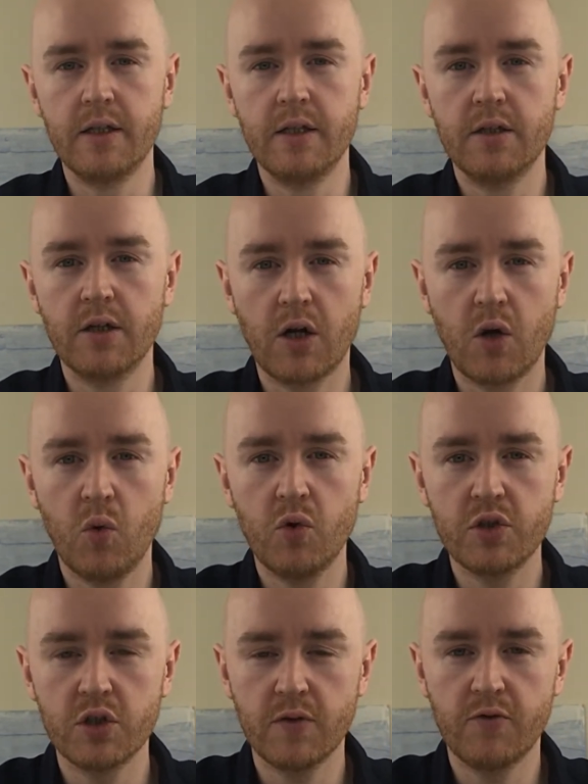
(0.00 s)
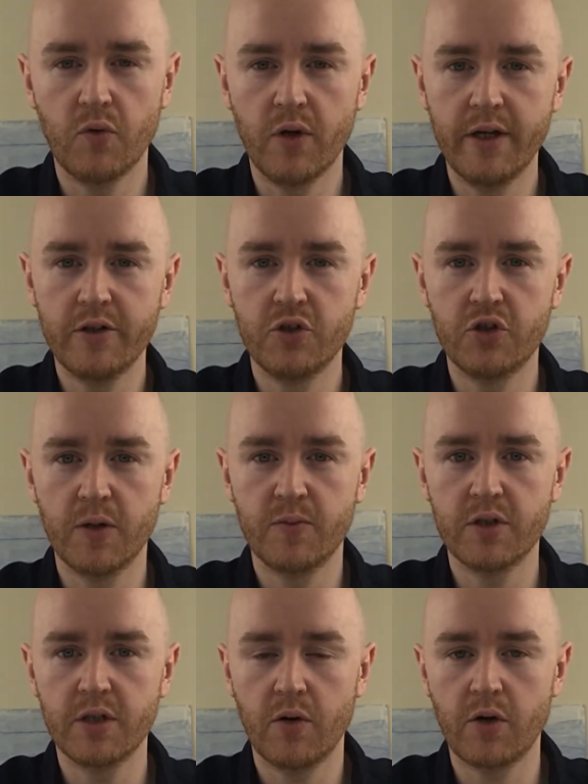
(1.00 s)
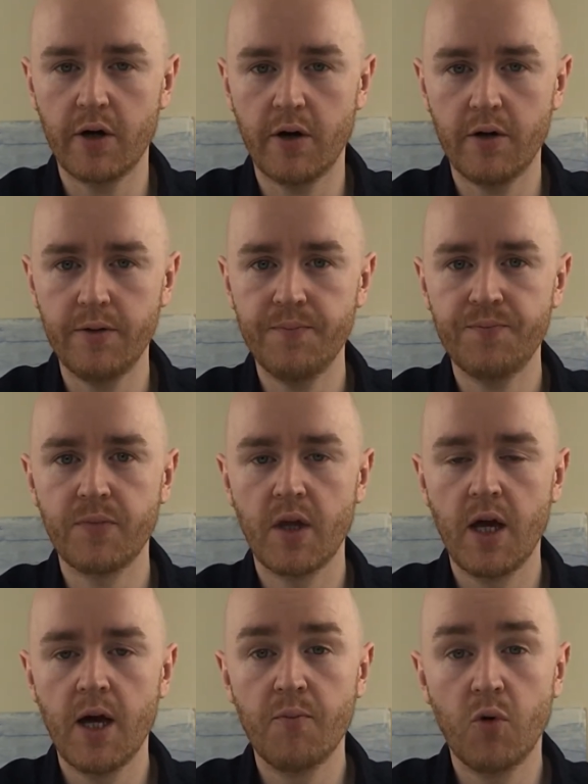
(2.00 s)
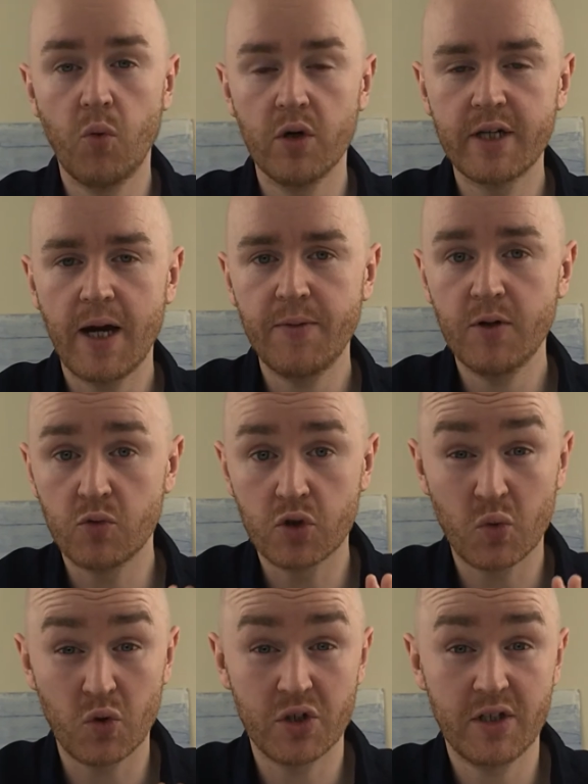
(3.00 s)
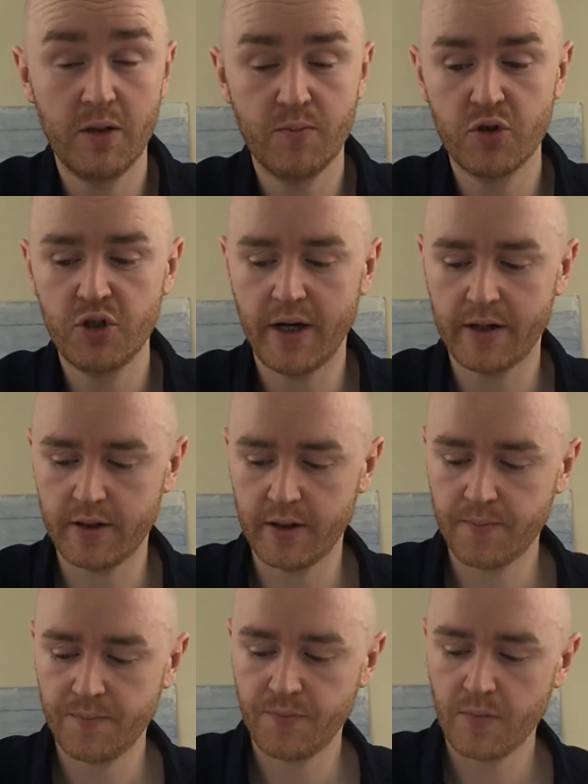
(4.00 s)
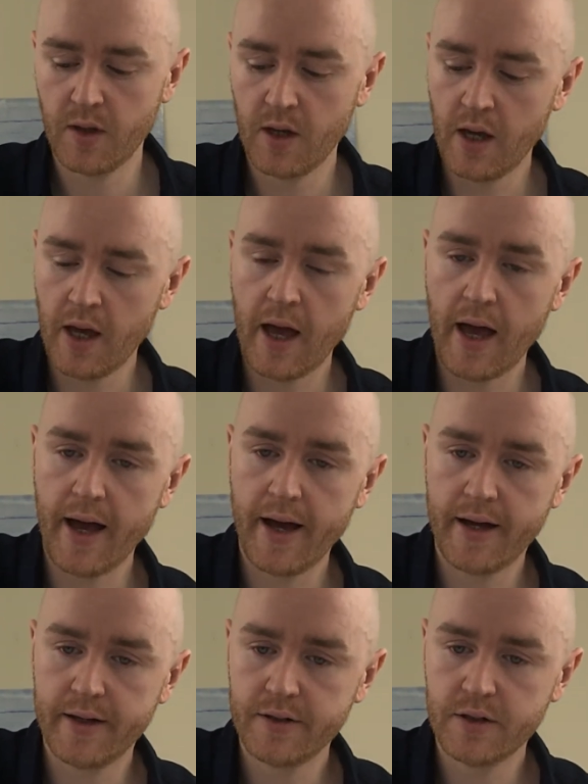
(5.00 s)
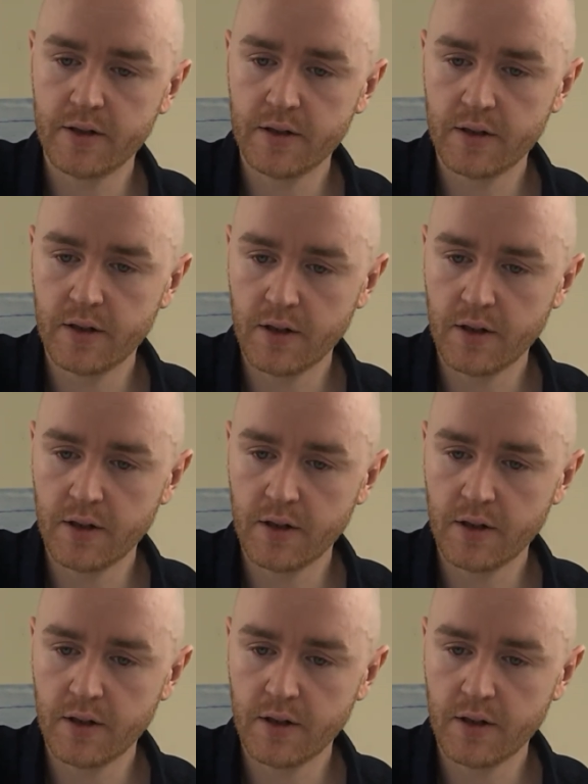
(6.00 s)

the, the closeness of the relationships is now gone. But what's happening is we're still projecting and